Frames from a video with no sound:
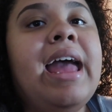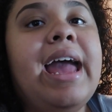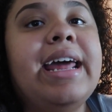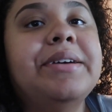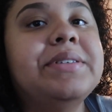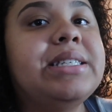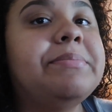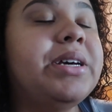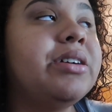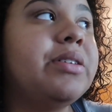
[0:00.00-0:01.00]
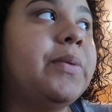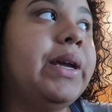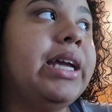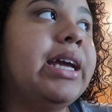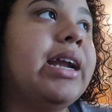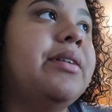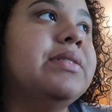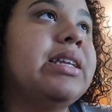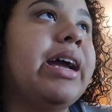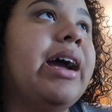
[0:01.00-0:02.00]
And it was the middle of the week and I
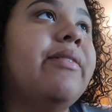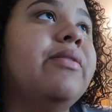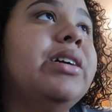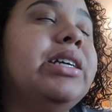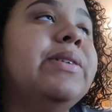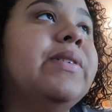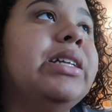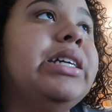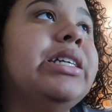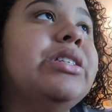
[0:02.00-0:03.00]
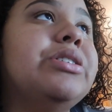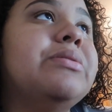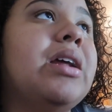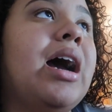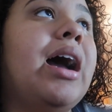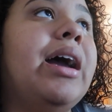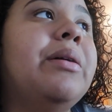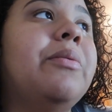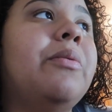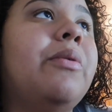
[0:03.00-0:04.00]
was like, I really, really do
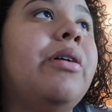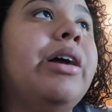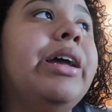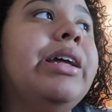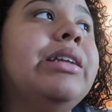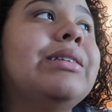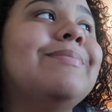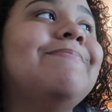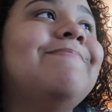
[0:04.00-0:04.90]
not want